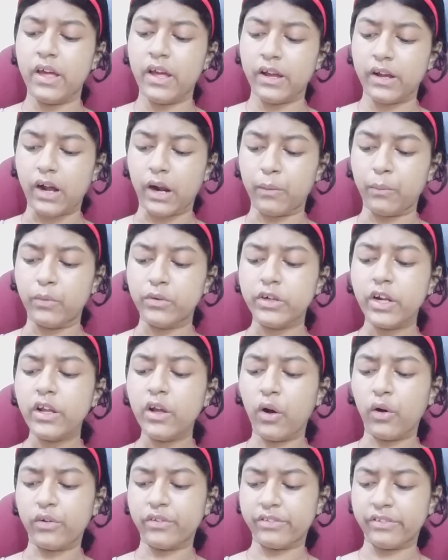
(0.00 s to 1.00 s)
Carbon
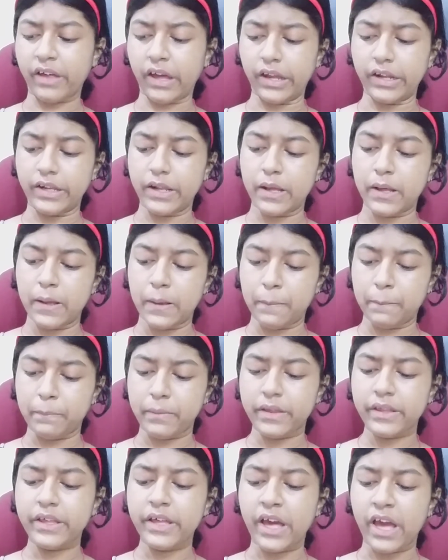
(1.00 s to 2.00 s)
dioxide,
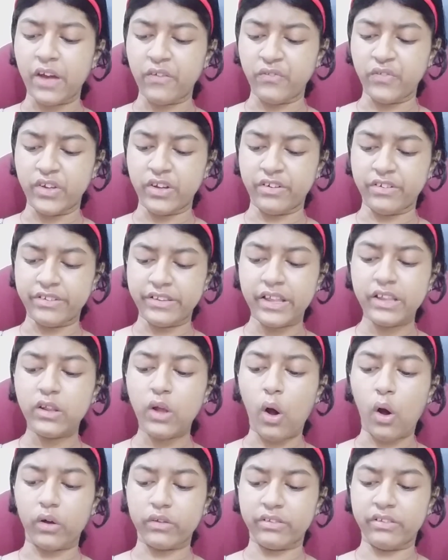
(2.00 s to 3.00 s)
being heavier than
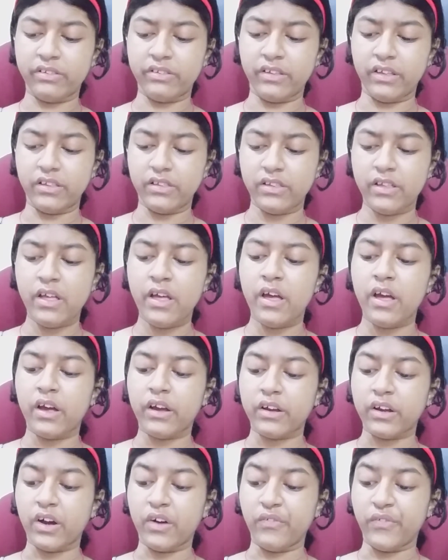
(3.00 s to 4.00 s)
oxygen,
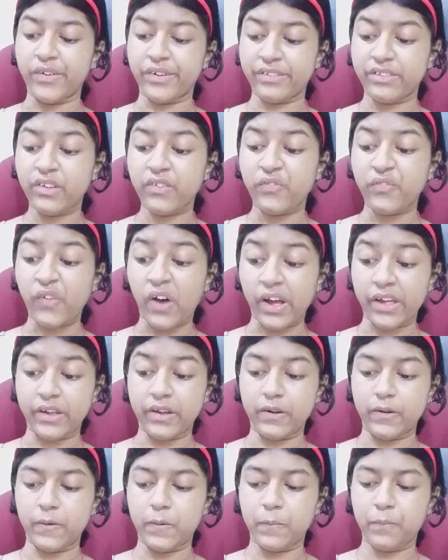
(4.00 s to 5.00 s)
covers the fire.